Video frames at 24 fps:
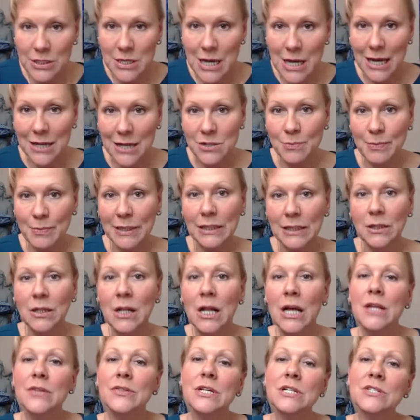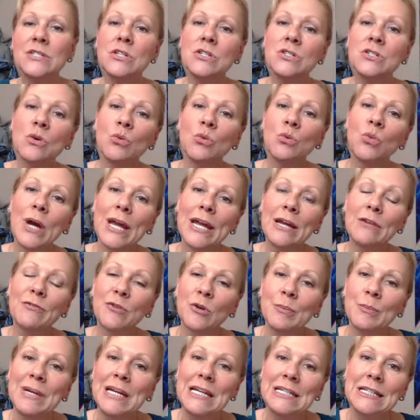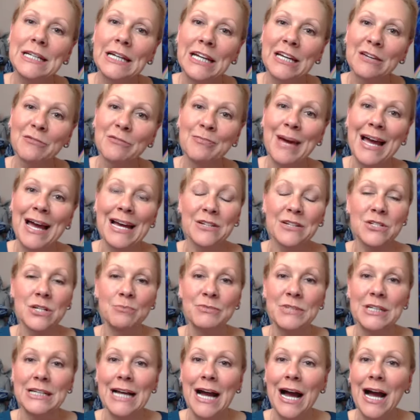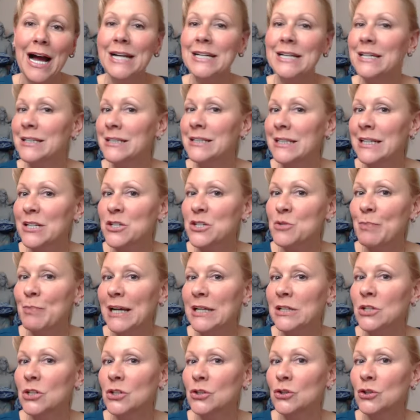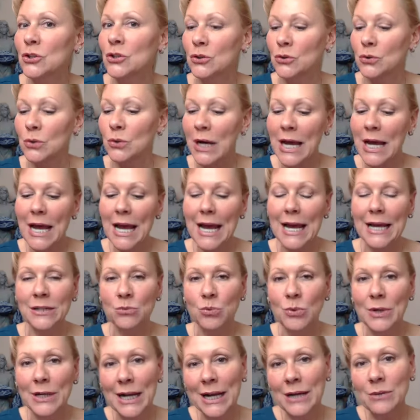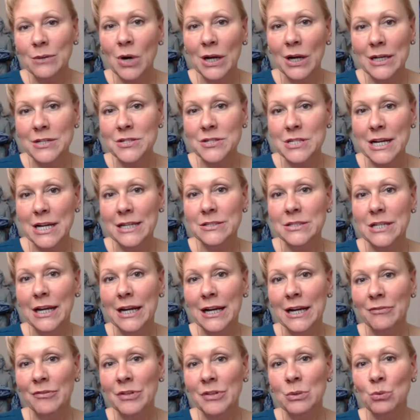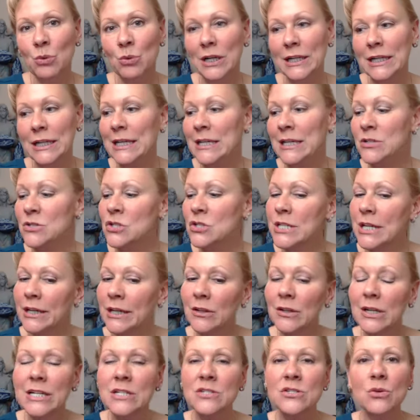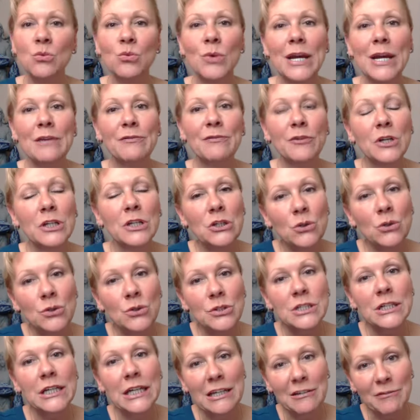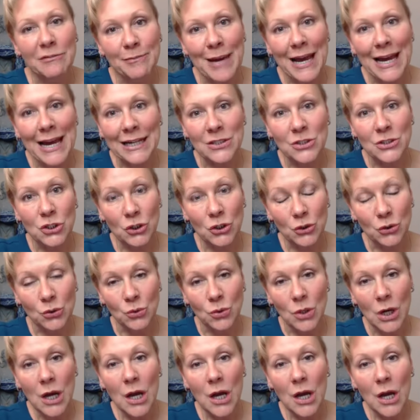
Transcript: Hospital. This is a way for me to give back, something I didn't expect to do. And what I want to say to everyone is there is a way for you to give back too.